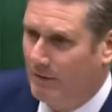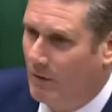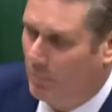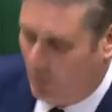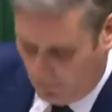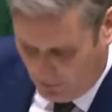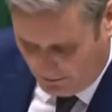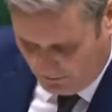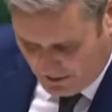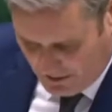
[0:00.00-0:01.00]
for the
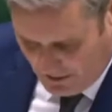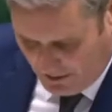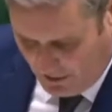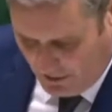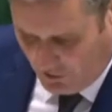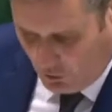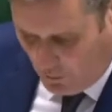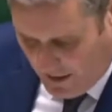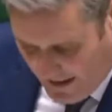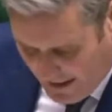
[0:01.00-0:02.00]
problems that
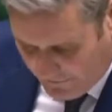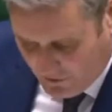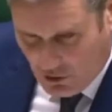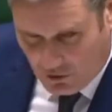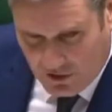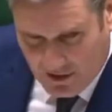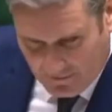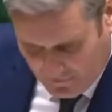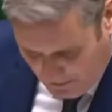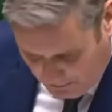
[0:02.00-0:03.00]
we haven't got
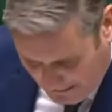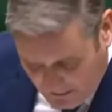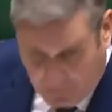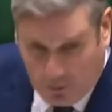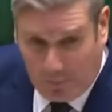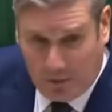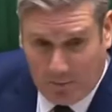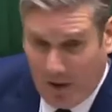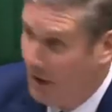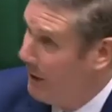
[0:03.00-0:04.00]
enough capacity?
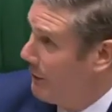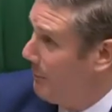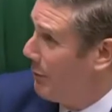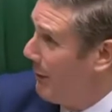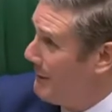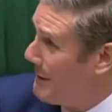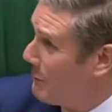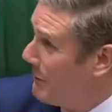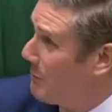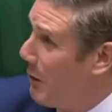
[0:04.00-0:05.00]
It says
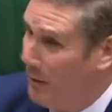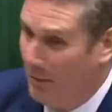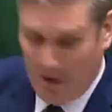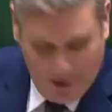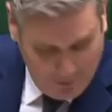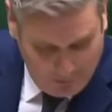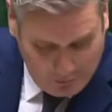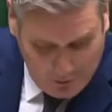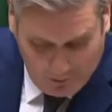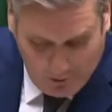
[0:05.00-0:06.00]
which problem? The
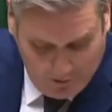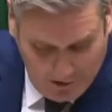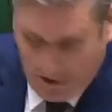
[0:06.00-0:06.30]
problem that he